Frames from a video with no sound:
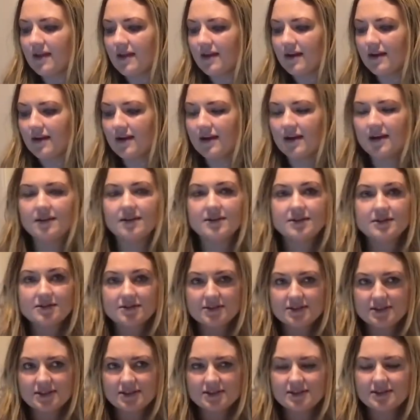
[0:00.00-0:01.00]
Other
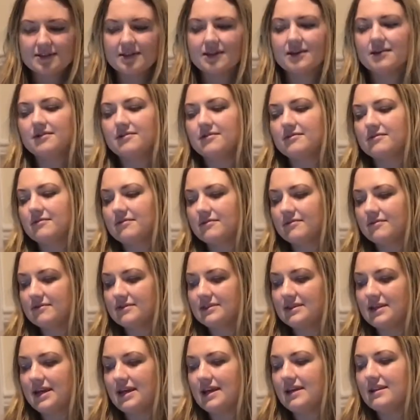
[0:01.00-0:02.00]
sources, though,
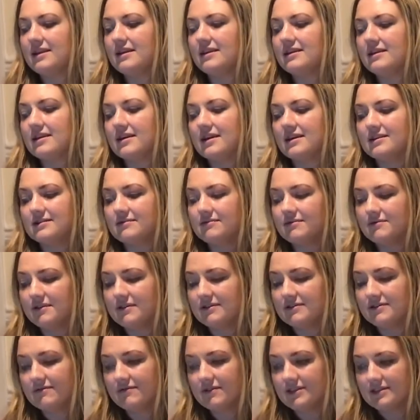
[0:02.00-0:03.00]
say that the custom arose
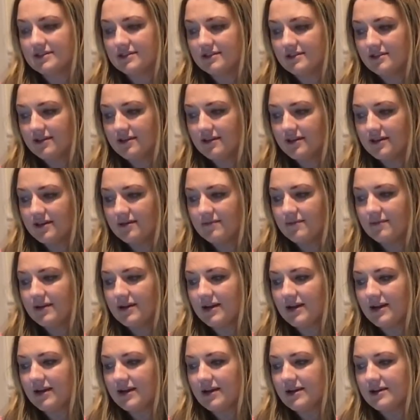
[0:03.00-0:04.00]
in Western Europe
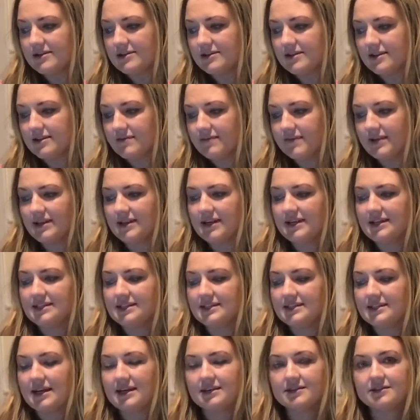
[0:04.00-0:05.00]
during the Middle Ages
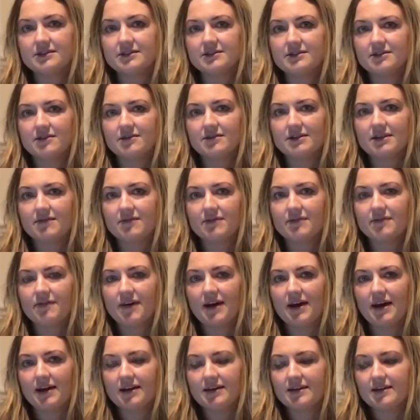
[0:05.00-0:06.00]
as a result of the
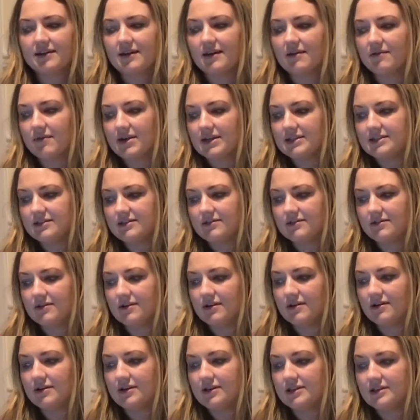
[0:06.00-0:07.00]
fact that Western
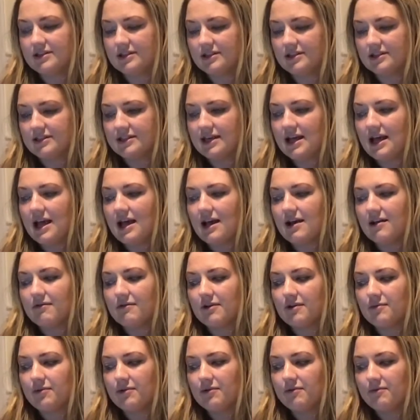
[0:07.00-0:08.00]
Christians
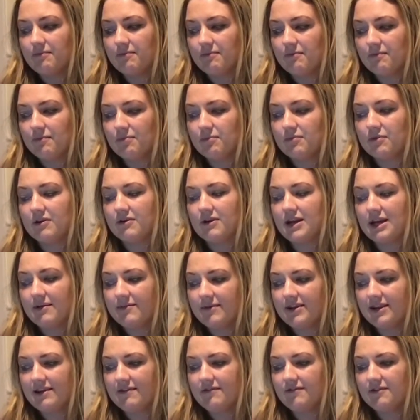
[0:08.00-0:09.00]
were
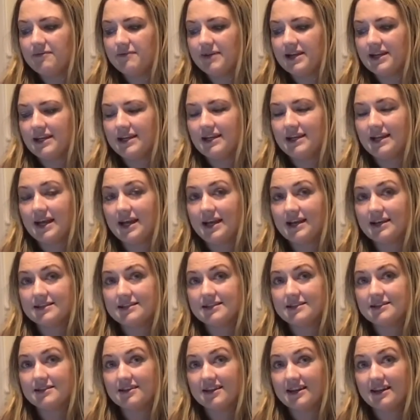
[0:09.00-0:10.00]
prohibited from eating eggs
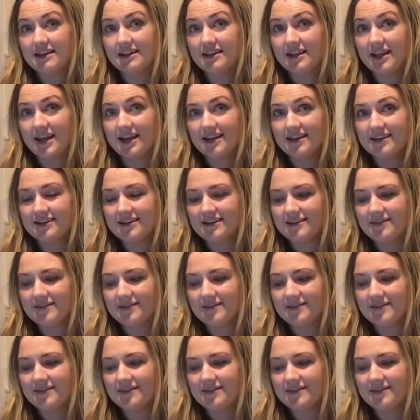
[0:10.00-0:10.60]
during Lent,